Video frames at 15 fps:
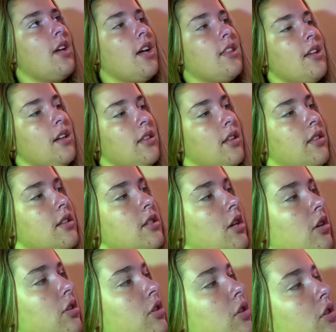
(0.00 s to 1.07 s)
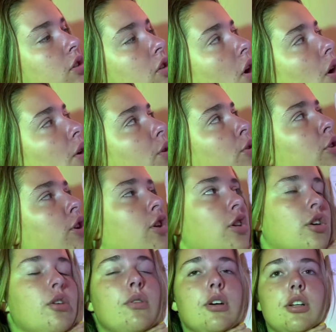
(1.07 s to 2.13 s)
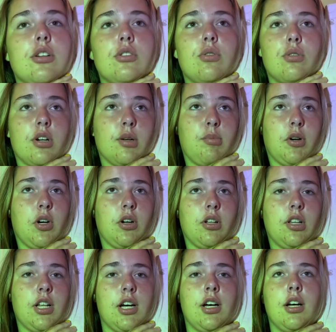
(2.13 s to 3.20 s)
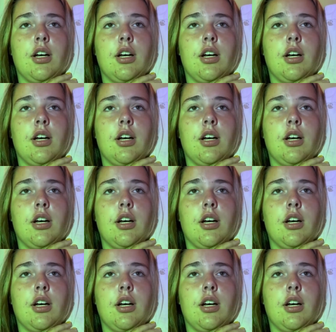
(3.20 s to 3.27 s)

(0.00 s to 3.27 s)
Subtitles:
I think that these are so cute and adorable,